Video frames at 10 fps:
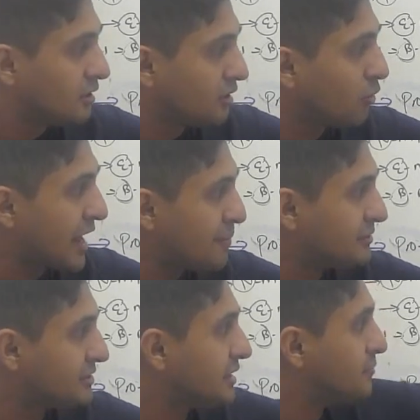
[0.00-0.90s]
what
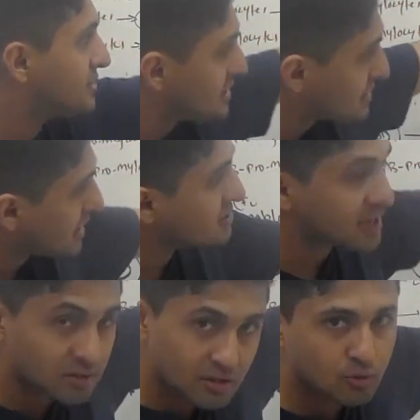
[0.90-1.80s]
happens is, I mean, these cells
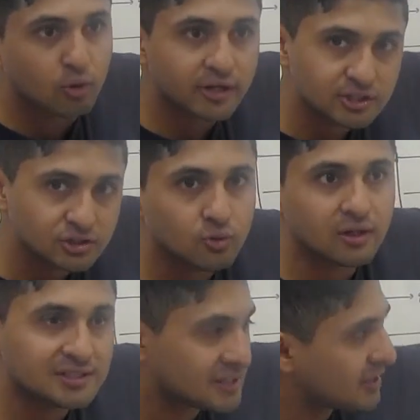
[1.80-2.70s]
are like working so
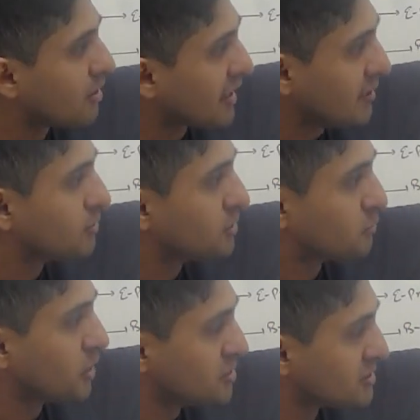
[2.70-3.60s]
less and they're not able to
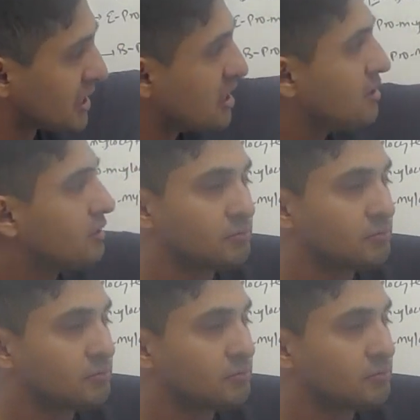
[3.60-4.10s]
produce like